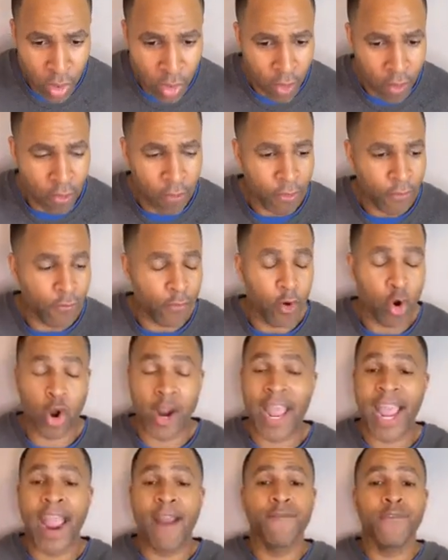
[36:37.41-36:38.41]

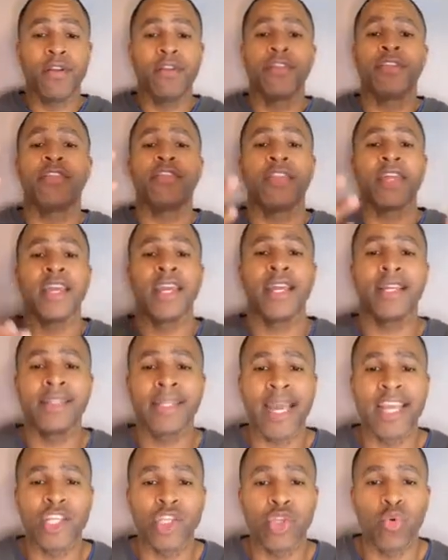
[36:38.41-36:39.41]
everything that you have
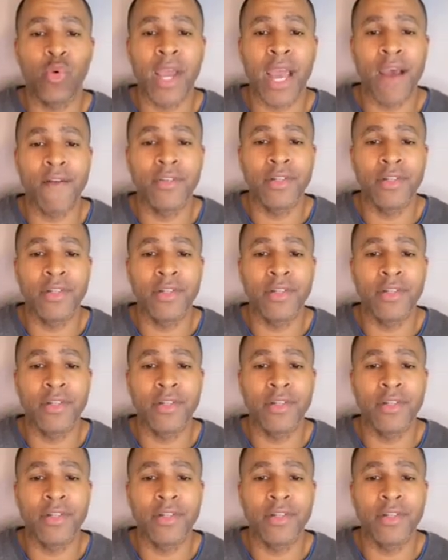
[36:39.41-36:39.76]
done,